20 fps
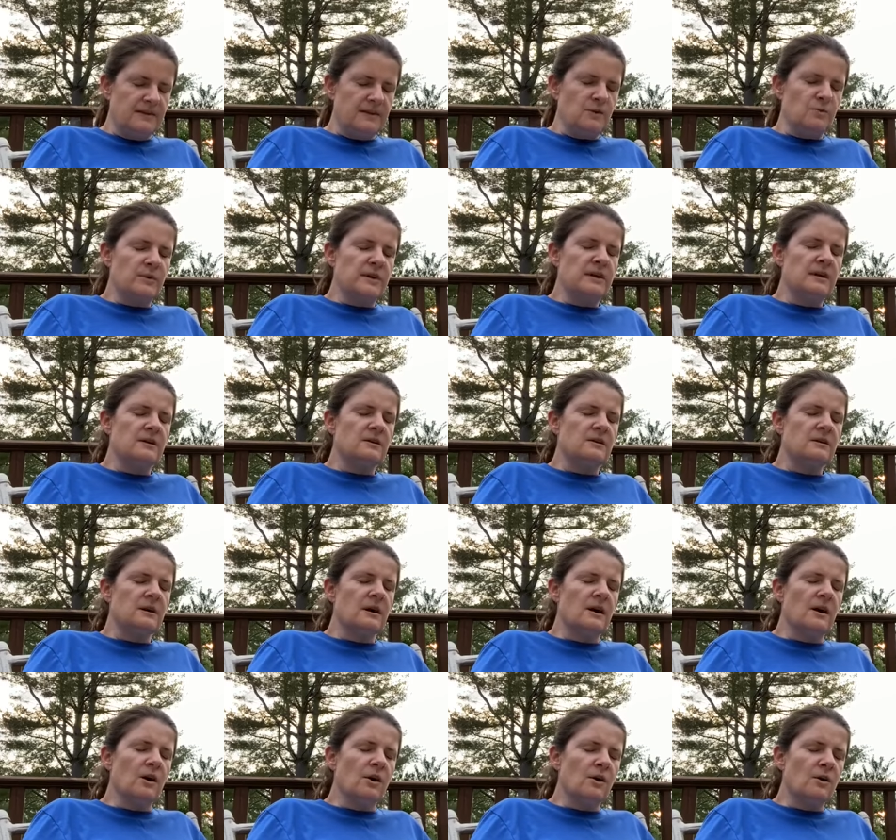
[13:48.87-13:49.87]
that we are
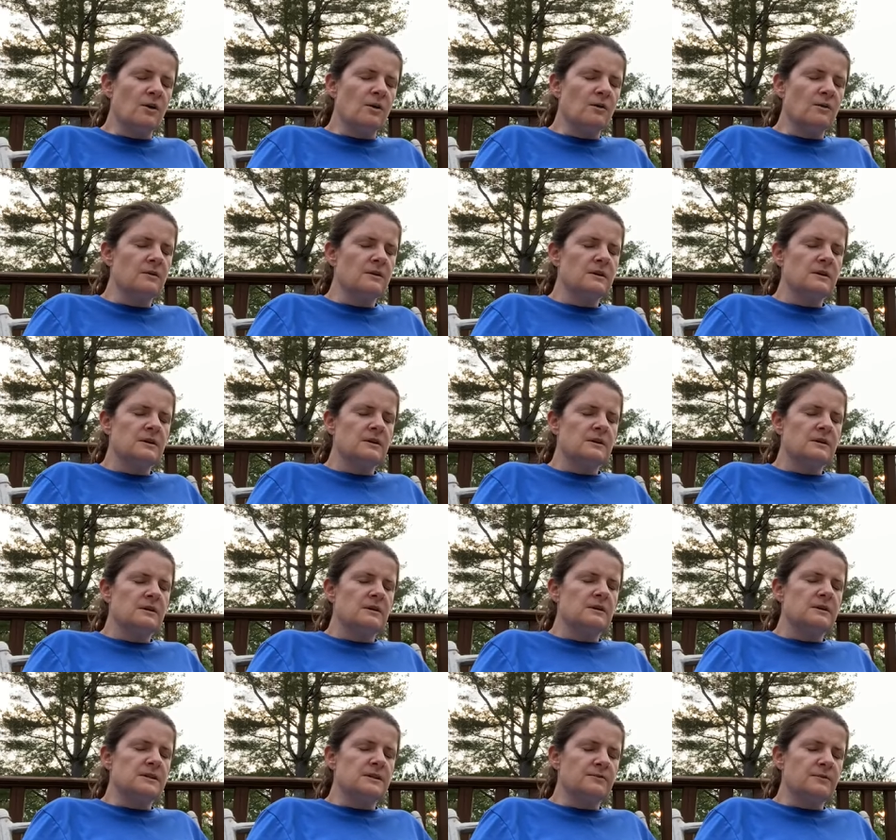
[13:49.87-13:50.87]
all
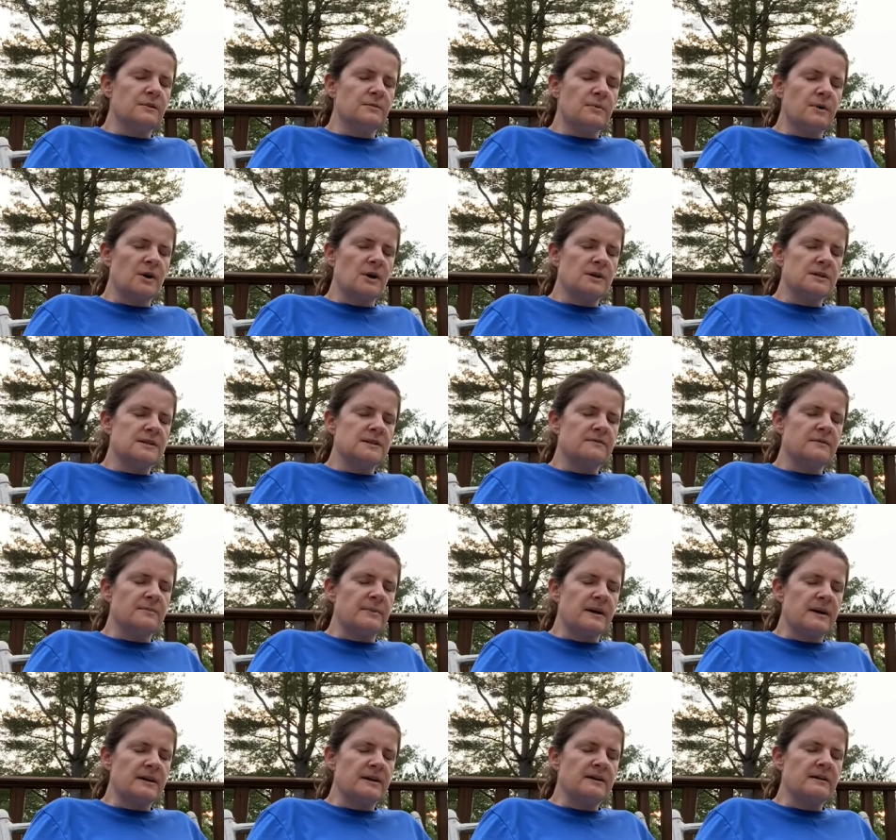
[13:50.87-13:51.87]
different parts of the
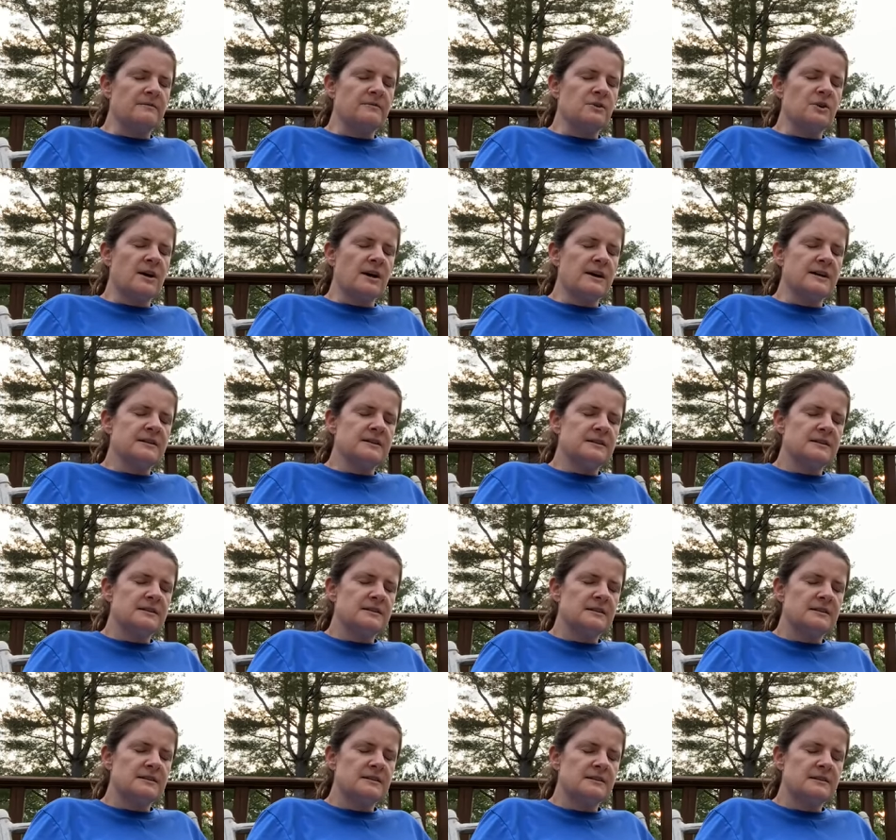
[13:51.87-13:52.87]
body of
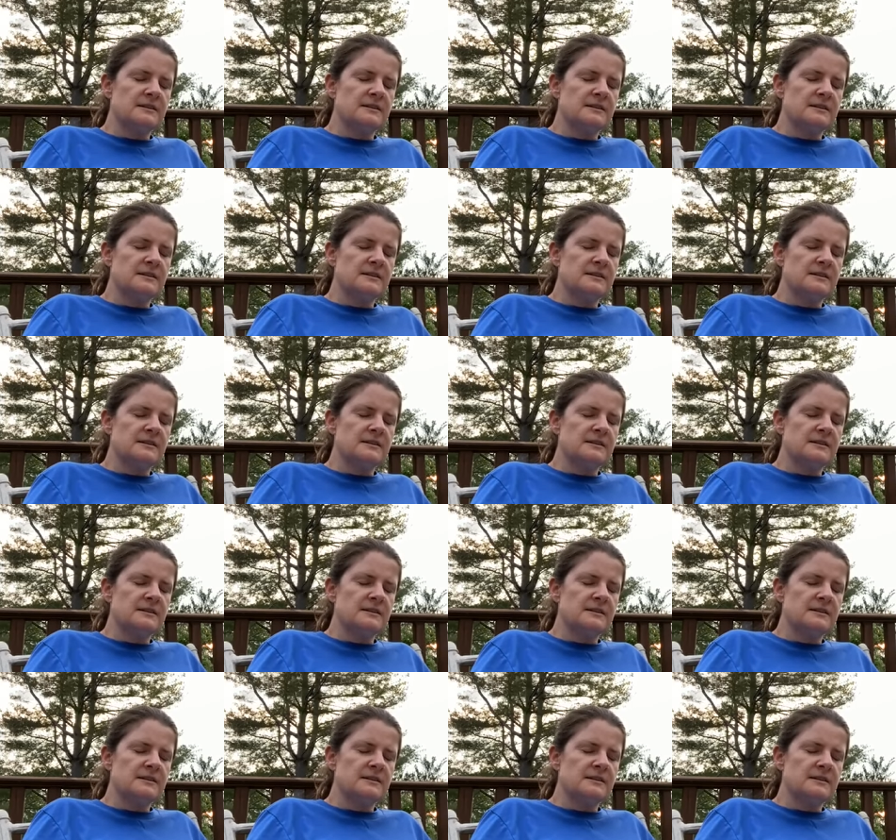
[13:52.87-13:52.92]
Christ